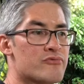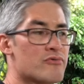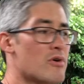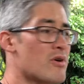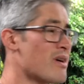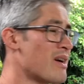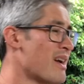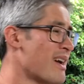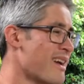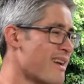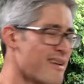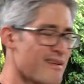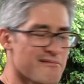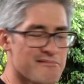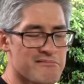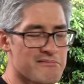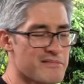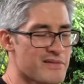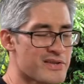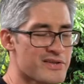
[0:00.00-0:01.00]
wrong,
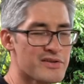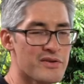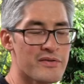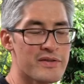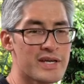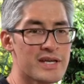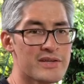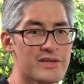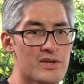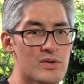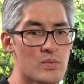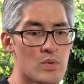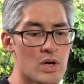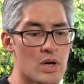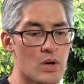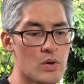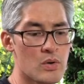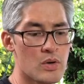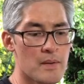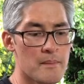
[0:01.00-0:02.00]
it's not the end of the
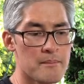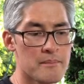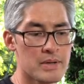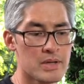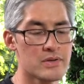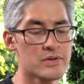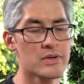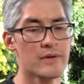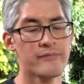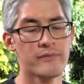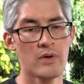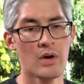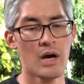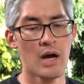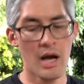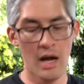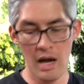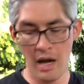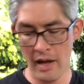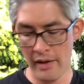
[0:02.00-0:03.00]
world, because I've got
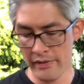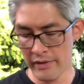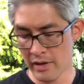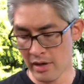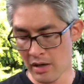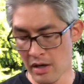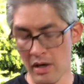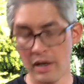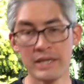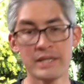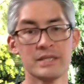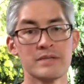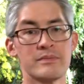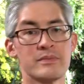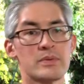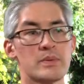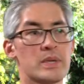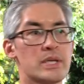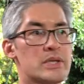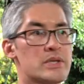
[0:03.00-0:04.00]
other
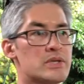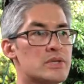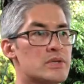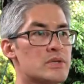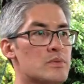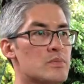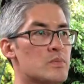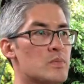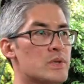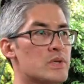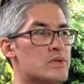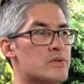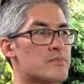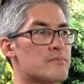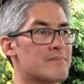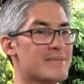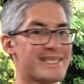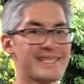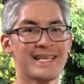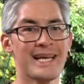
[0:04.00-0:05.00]
items which
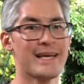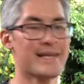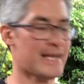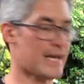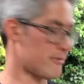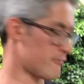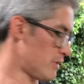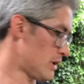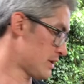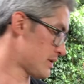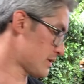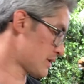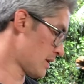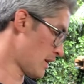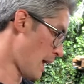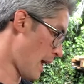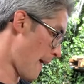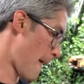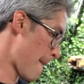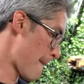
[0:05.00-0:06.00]
mitigate that risk.
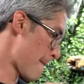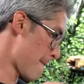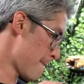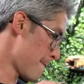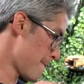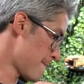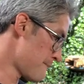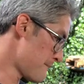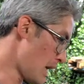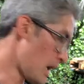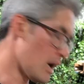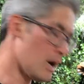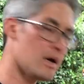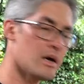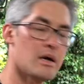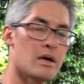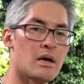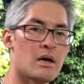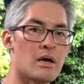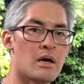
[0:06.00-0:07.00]
But
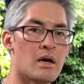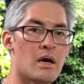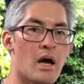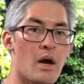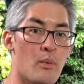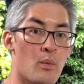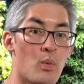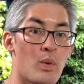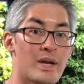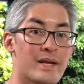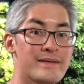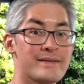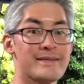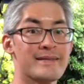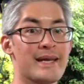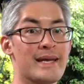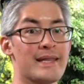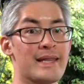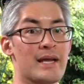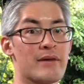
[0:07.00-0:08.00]
I'm willing to
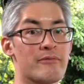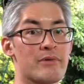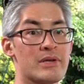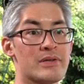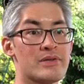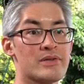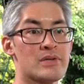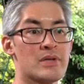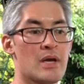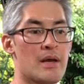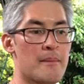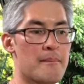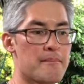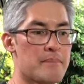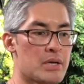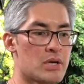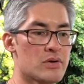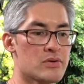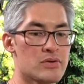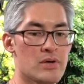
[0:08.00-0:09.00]
take that risk
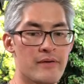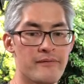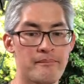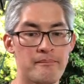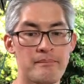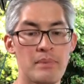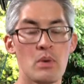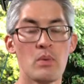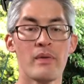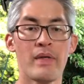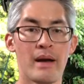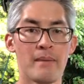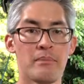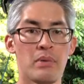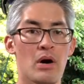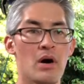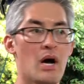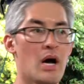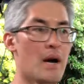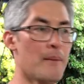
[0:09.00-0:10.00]
because I've built that
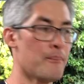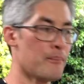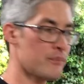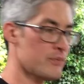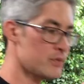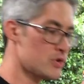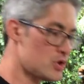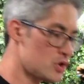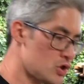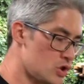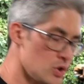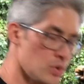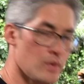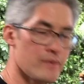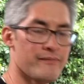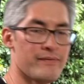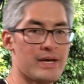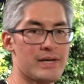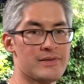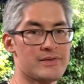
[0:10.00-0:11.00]
pot up to
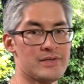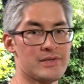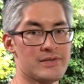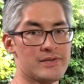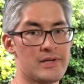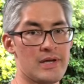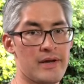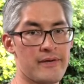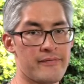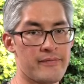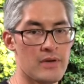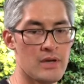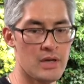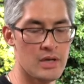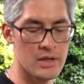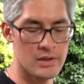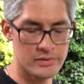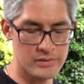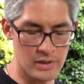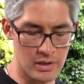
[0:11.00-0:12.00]
invest in stuff.
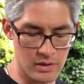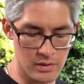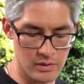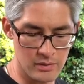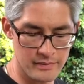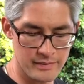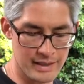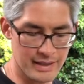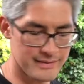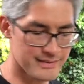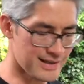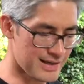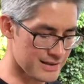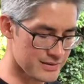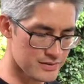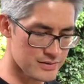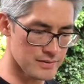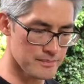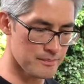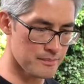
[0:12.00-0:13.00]
So
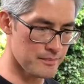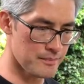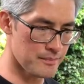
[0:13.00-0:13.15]
that's a,